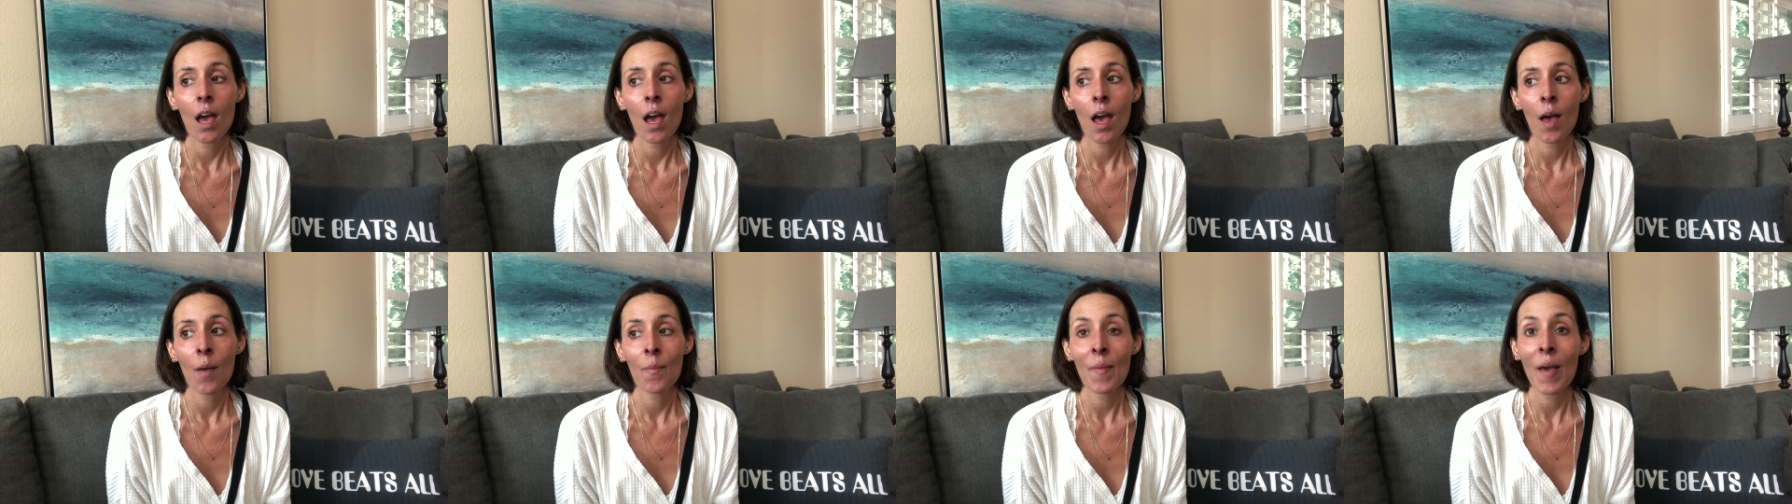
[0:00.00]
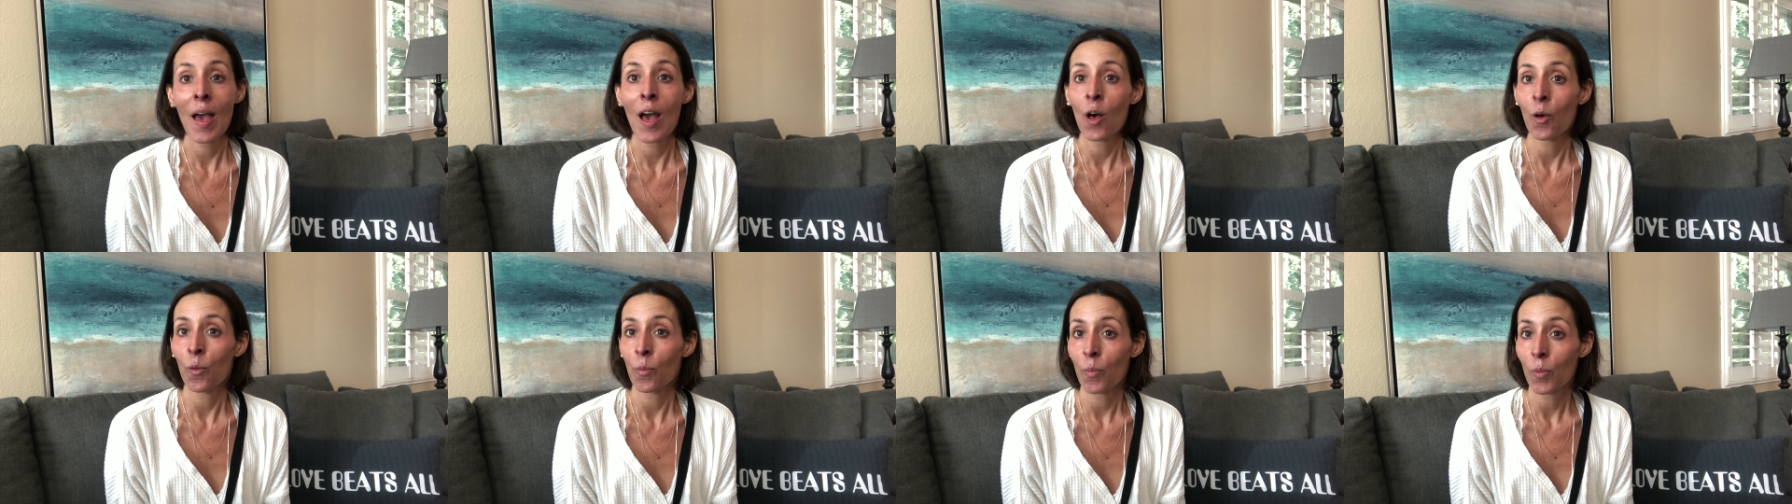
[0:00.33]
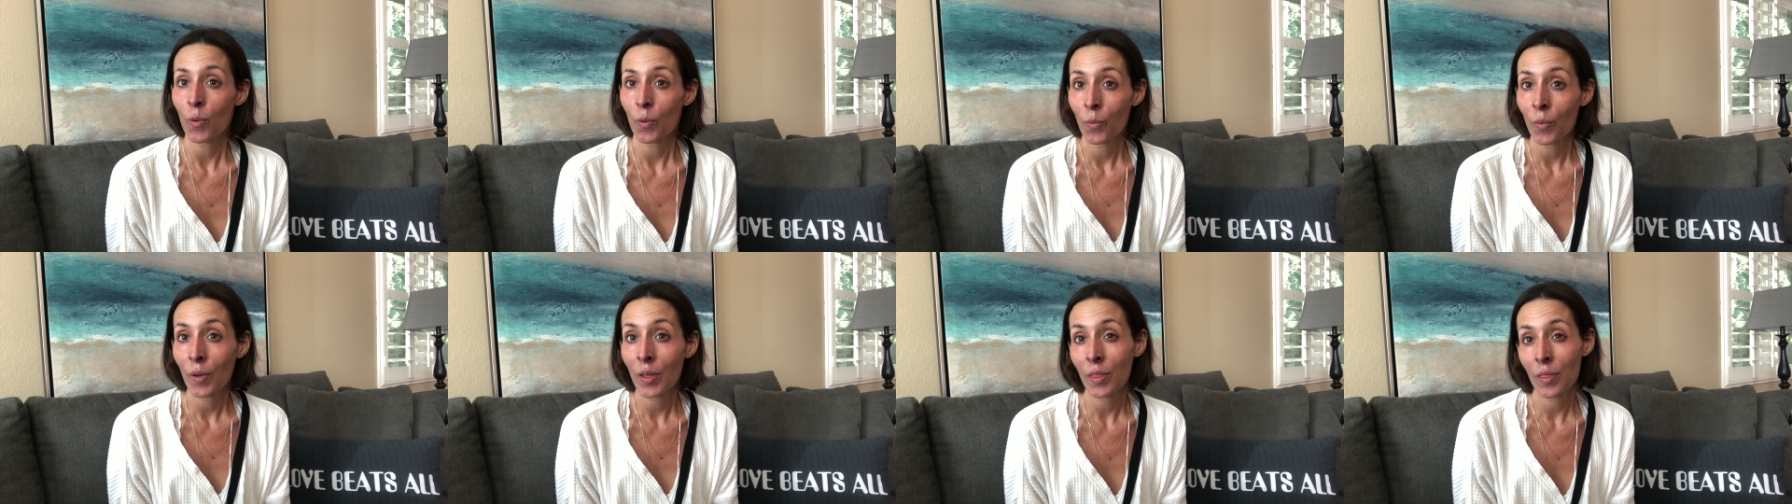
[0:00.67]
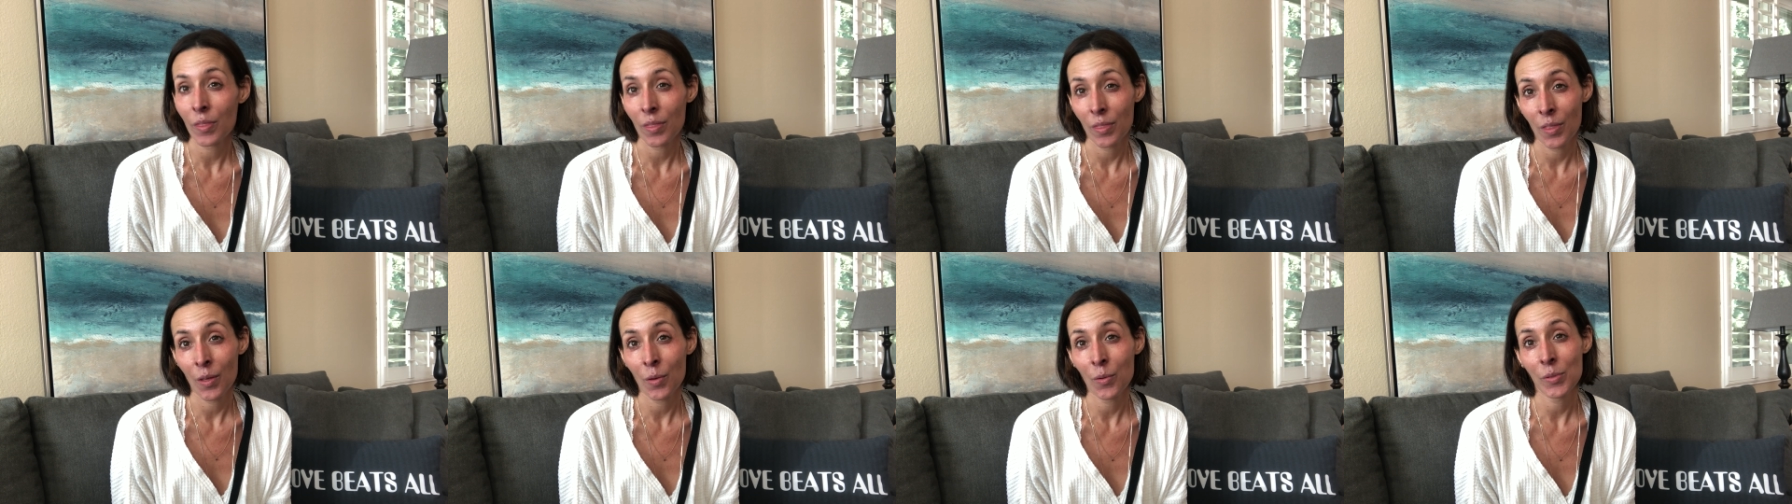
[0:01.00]
um, help with
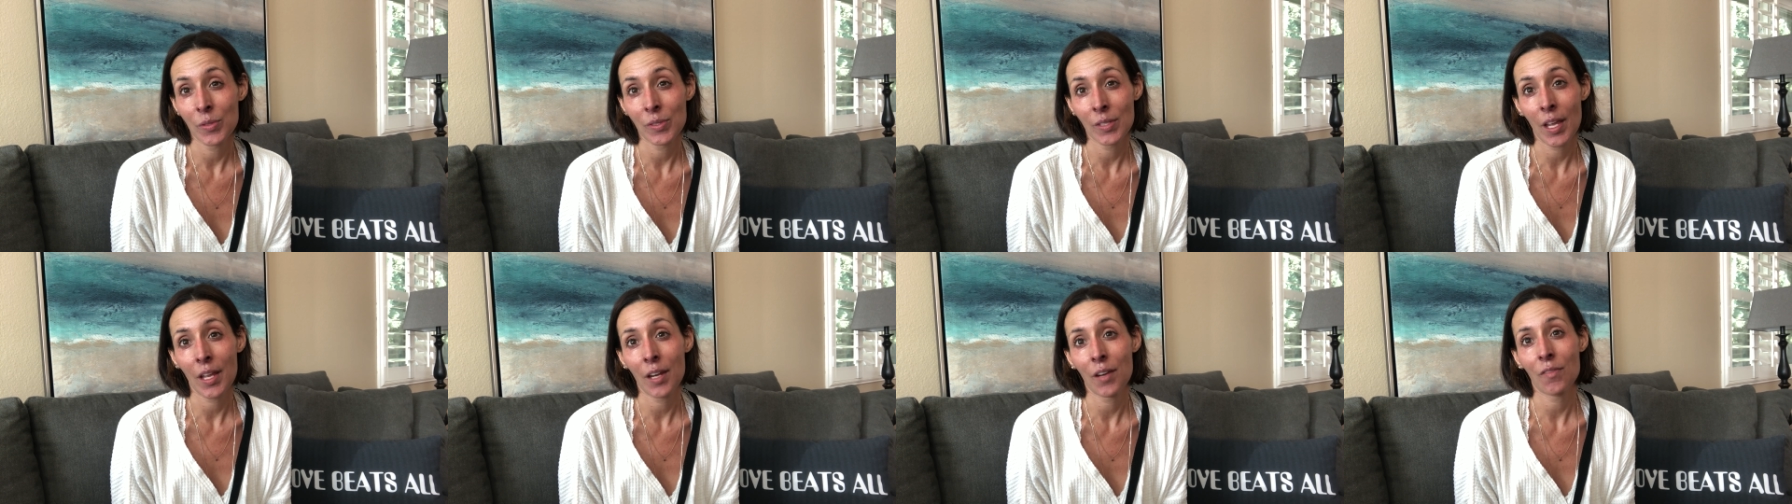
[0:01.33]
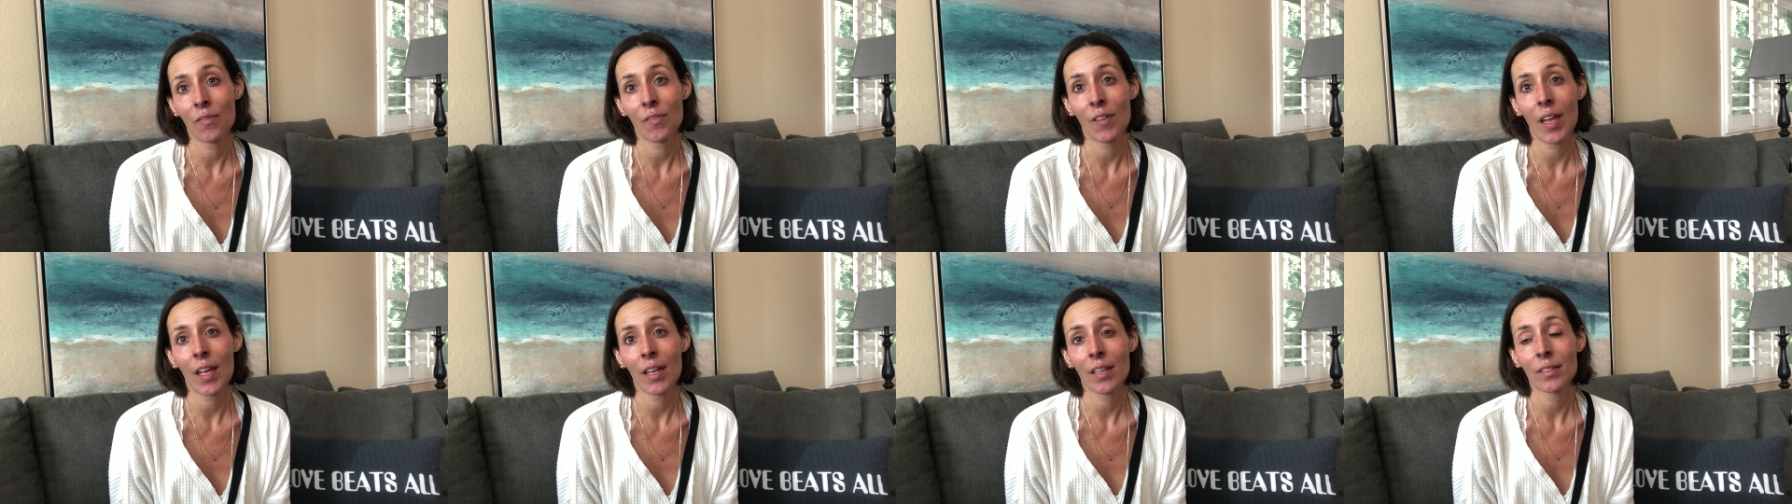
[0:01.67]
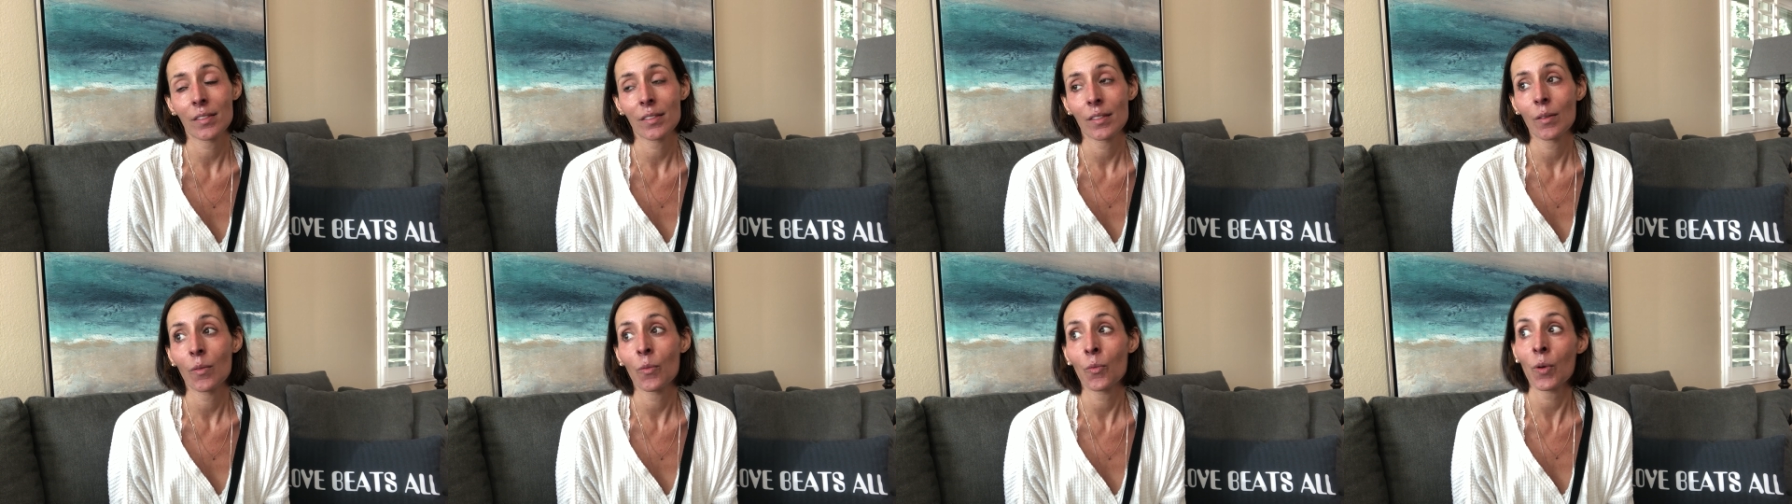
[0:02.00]
those side effects